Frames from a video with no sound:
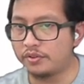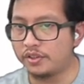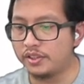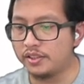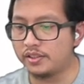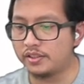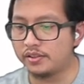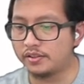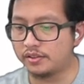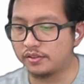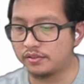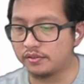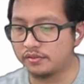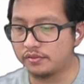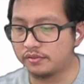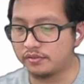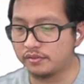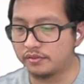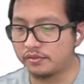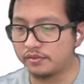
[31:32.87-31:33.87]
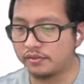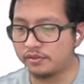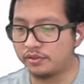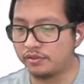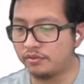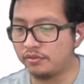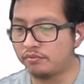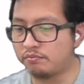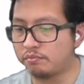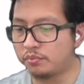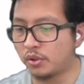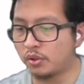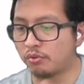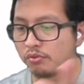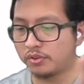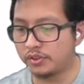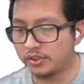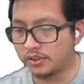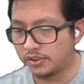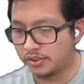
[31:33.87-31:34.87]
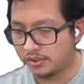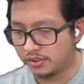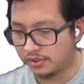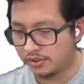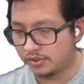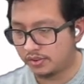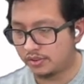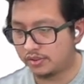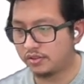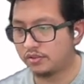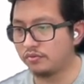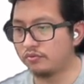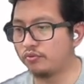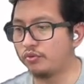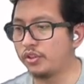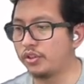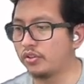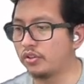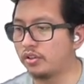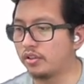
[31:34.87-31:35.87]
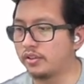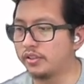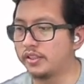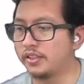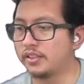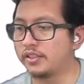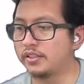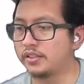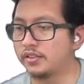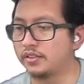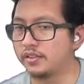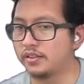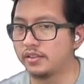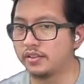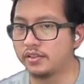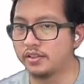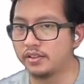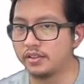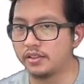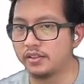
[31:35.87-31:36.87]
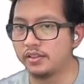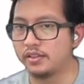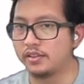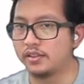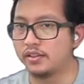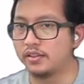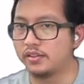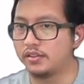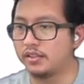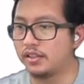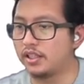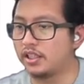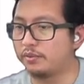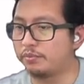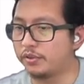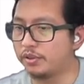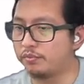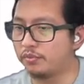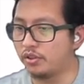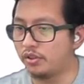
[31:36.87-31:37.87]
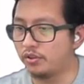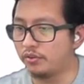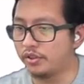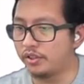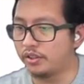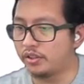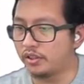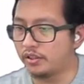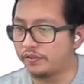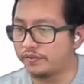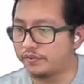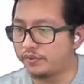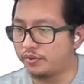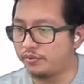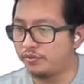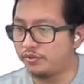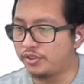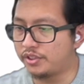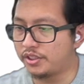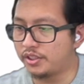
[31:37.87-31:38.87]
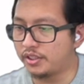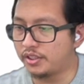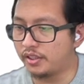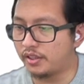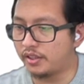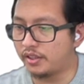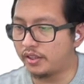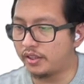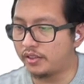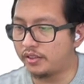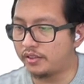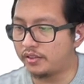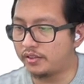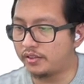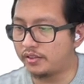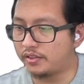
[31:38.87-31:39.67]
Now this 2 bowl, we call this the hyperboloid of 2 sheath.